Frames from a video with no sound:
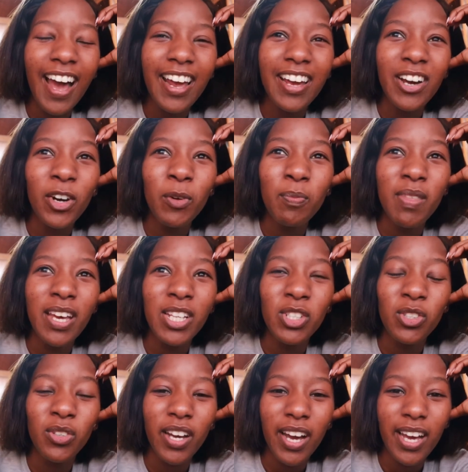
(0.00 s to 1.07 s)
i hope that
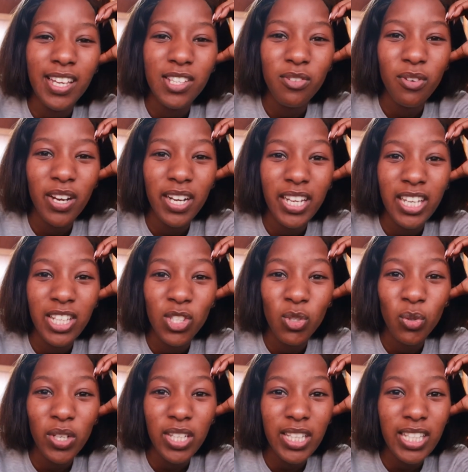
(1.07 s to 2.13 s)
you guys really
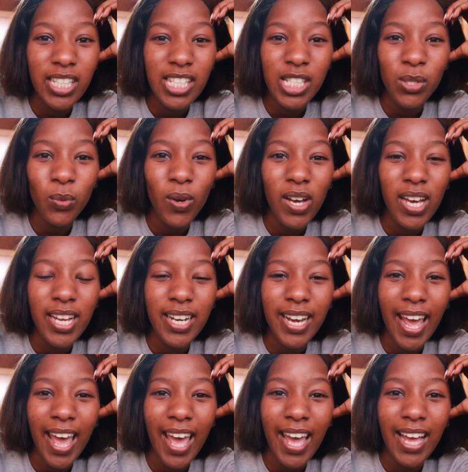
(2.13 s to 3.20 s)
enjoyed this one
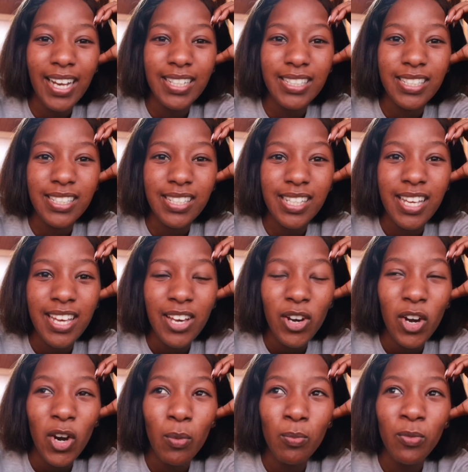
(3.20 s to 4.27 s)
and
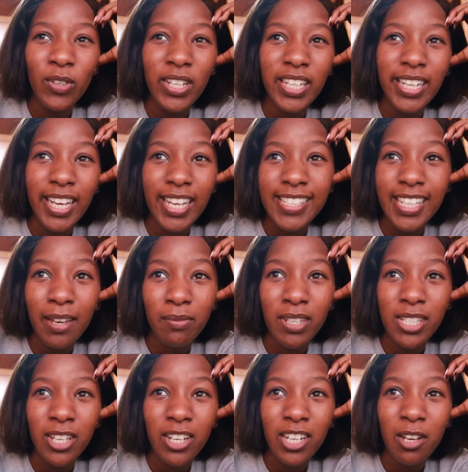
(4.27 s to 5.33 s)
hopefully next time
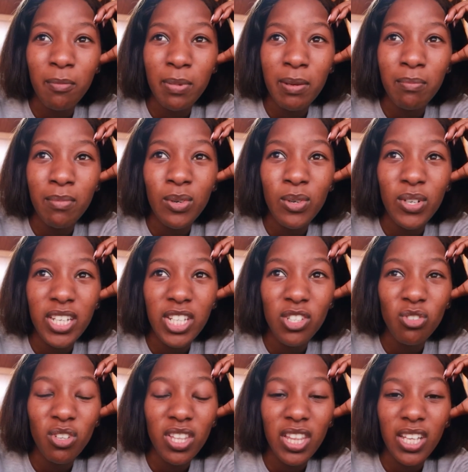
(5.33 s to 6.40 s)
there's gonna be more
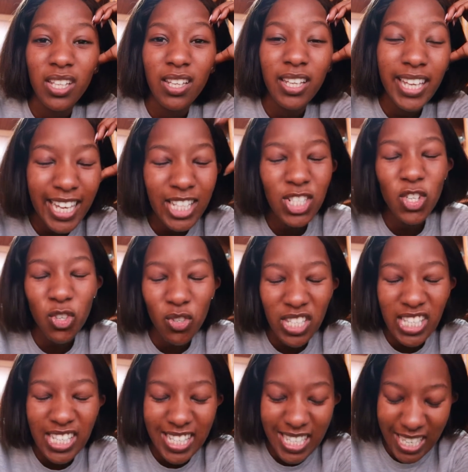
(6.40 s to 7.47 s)
interest
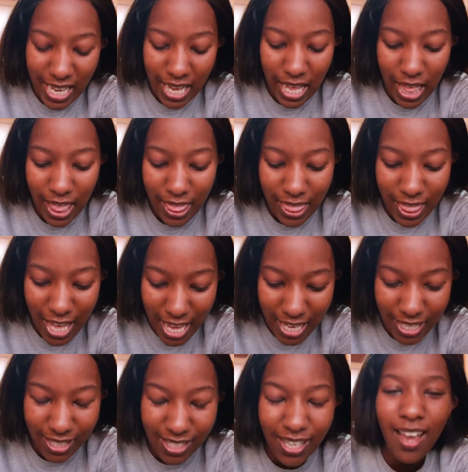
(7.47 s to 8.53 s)
interesting
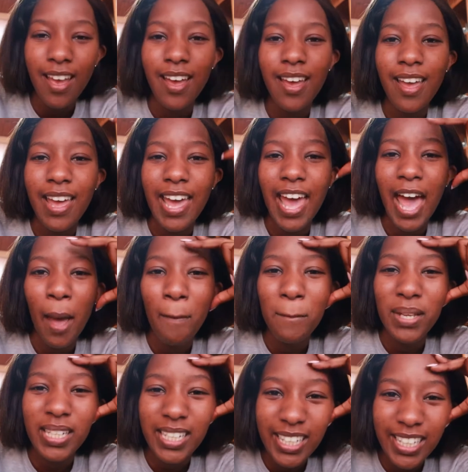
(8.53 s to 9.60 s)
things
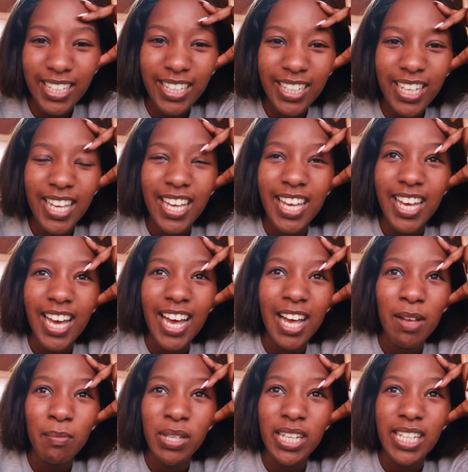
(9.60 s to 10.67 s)
happening
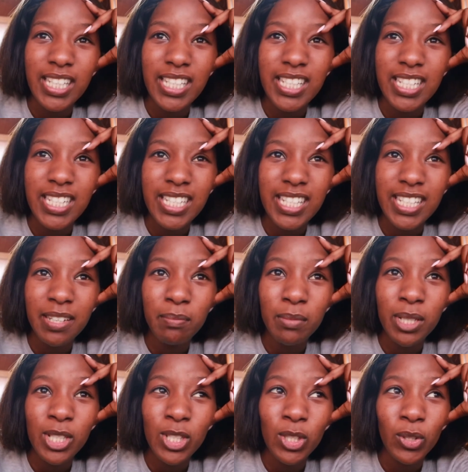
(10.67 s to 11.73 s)
um it is
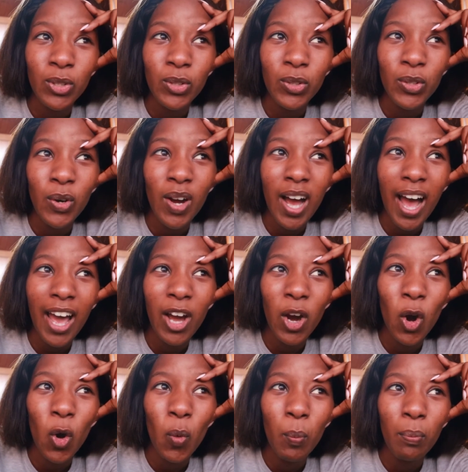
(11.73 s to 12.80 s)
december so i
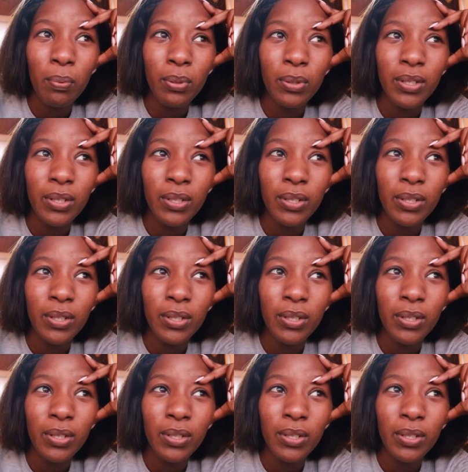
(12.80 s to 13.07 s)
hope